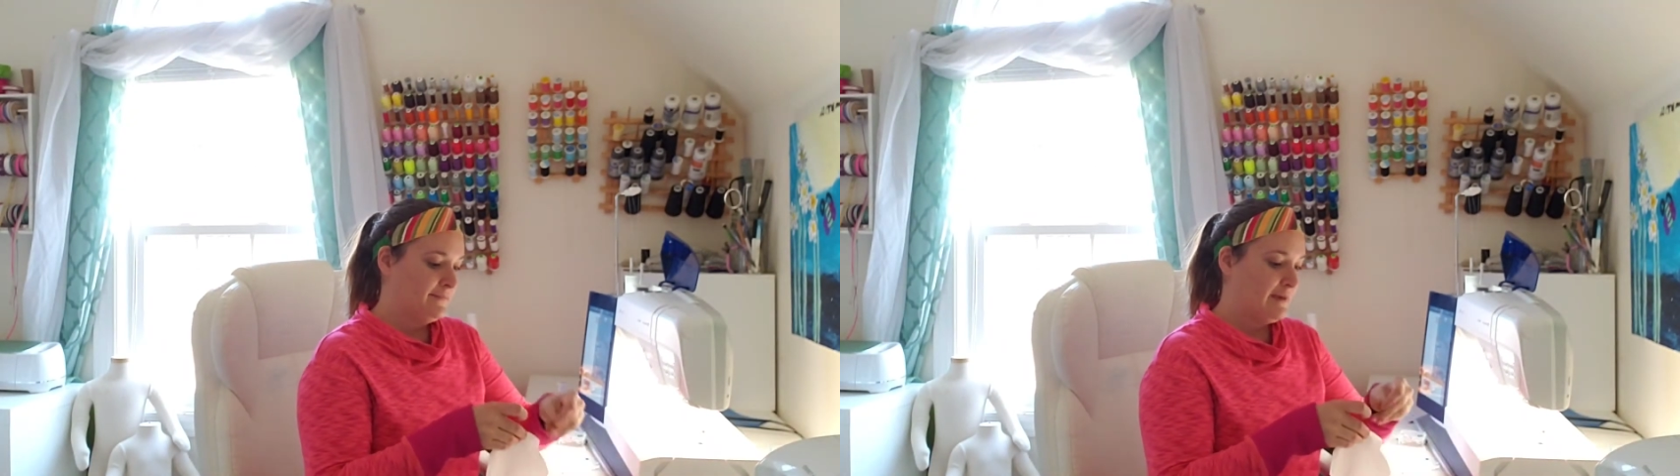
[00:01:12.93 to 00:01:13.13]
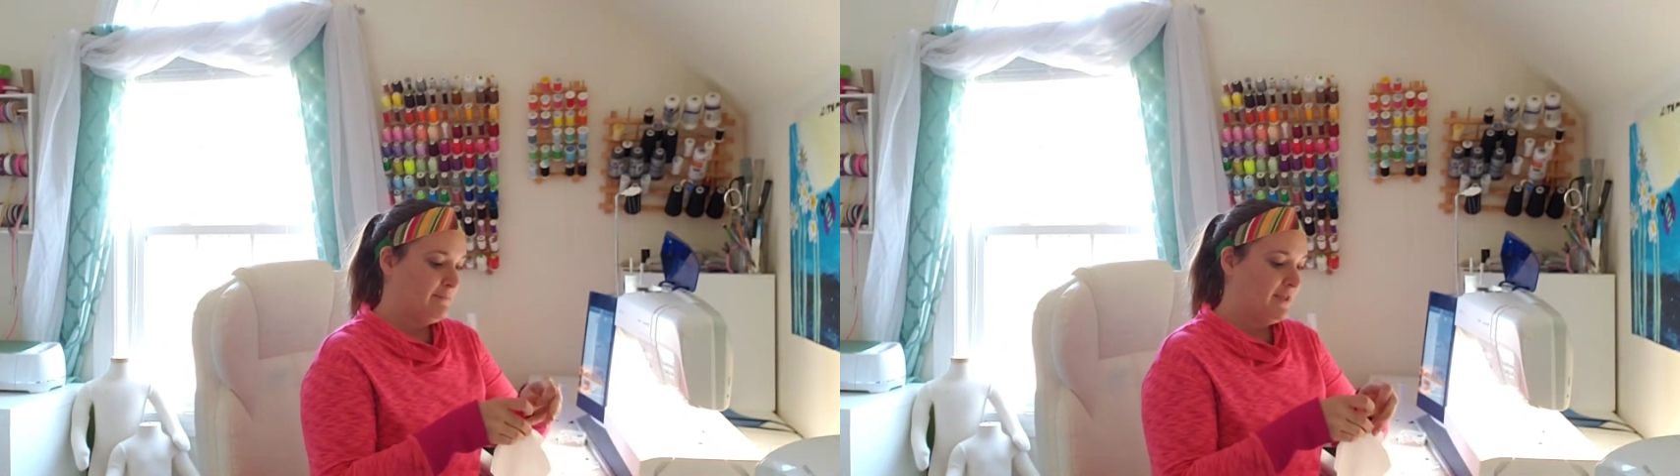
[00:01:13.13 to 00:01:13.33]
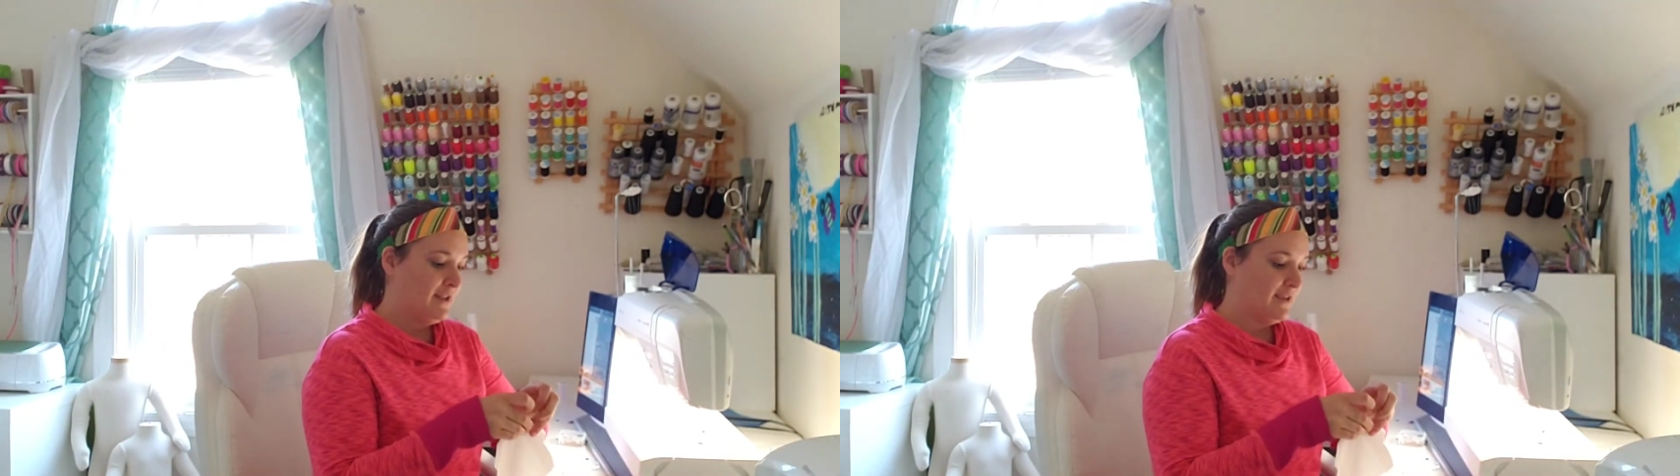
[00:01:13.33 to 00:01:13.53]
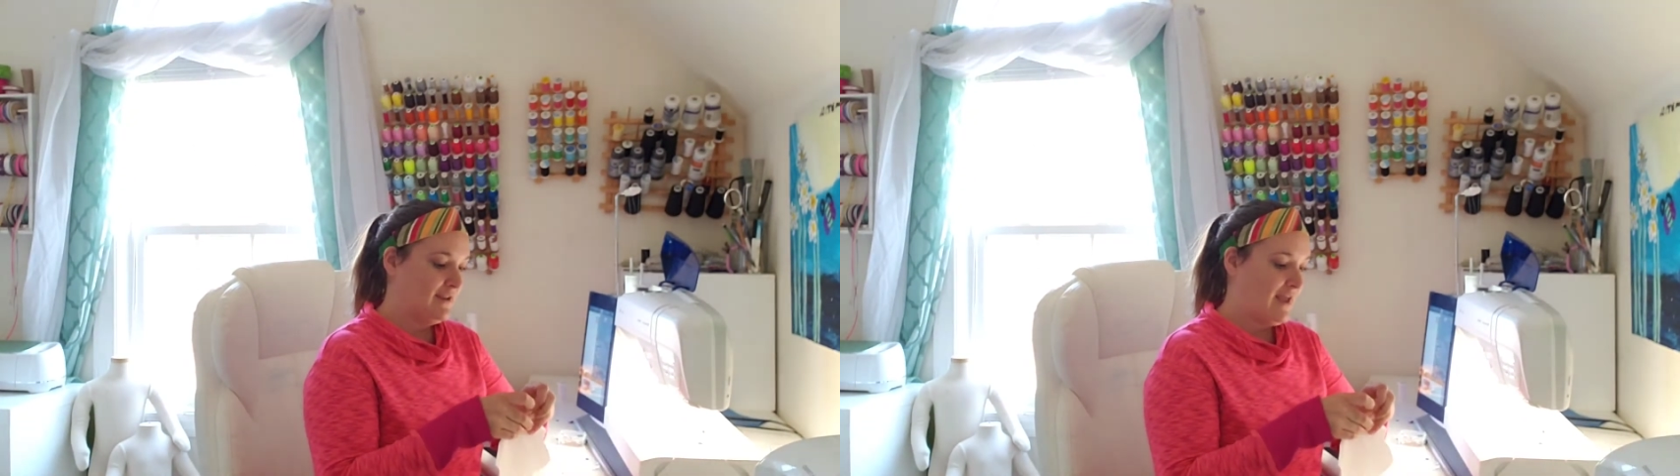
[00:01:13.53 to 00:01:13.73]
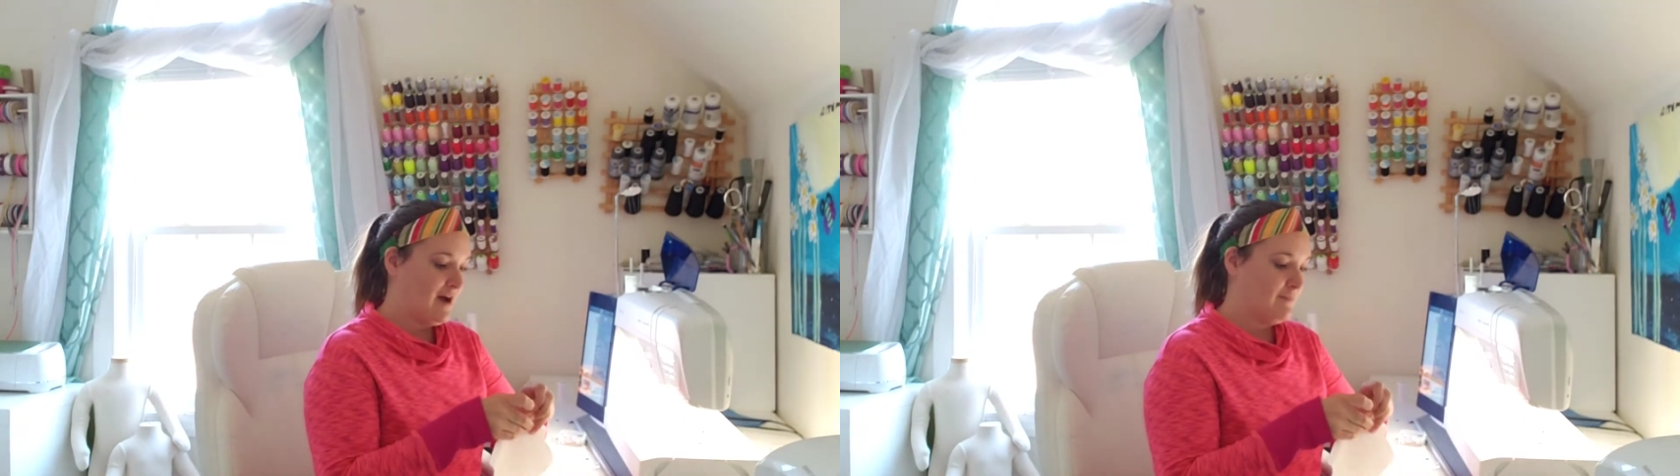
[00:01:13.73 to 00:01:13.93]
I'm pinning it
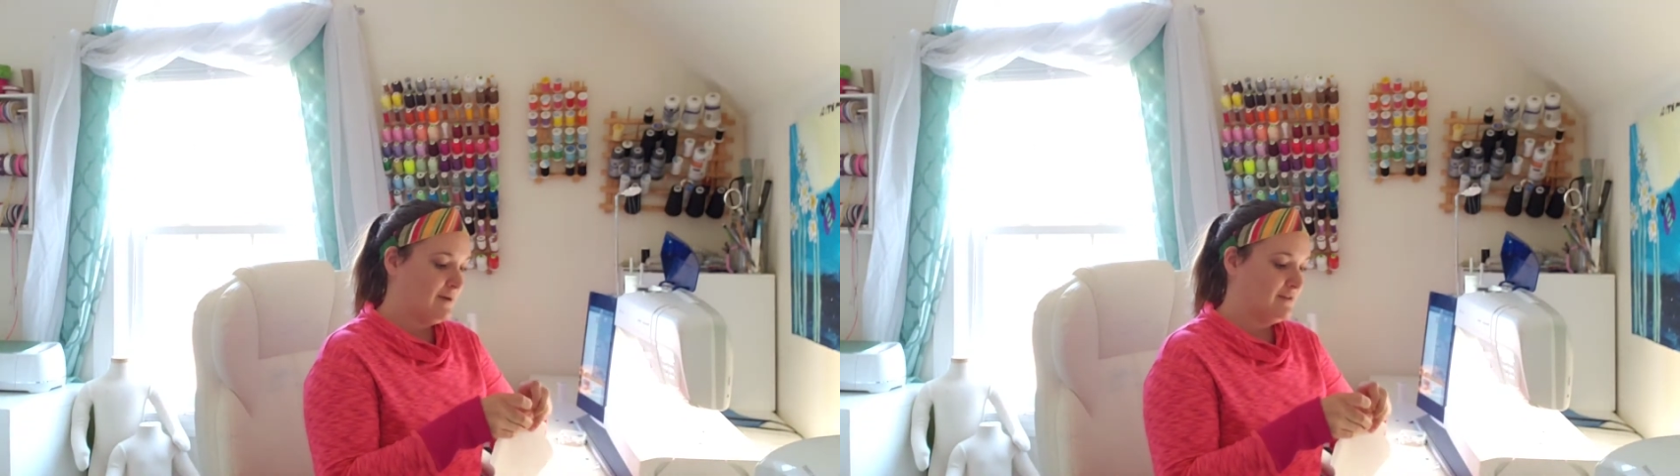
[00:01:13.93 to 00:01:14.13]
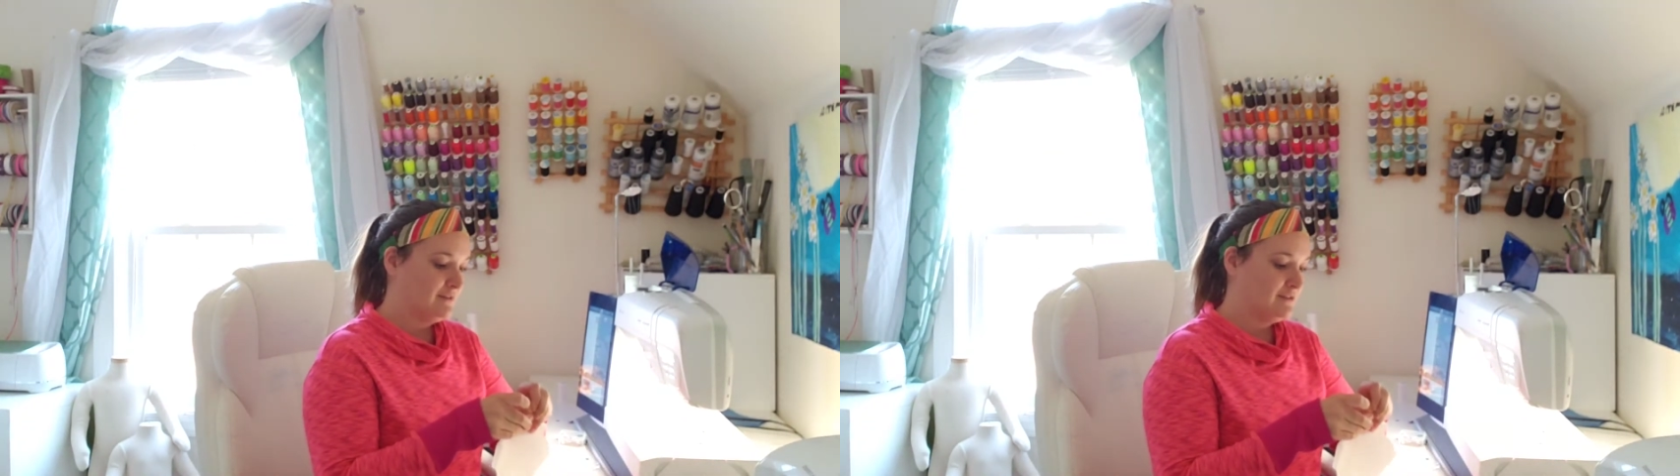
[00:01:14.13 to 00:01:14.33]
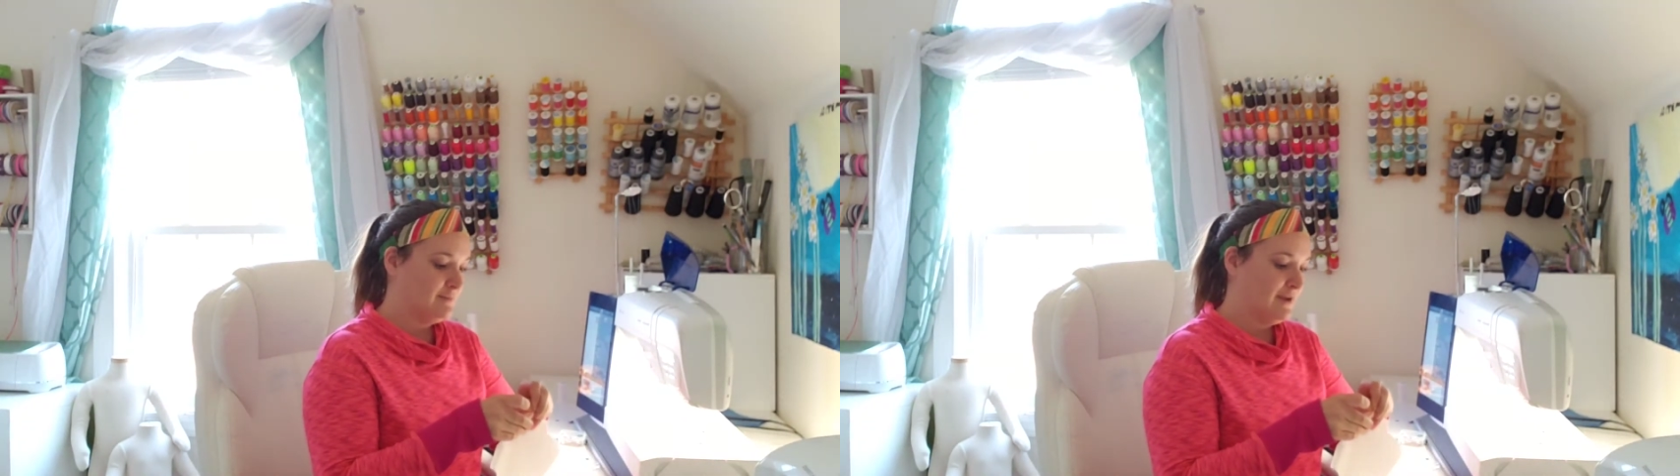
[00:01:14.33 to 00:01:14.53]
now, but to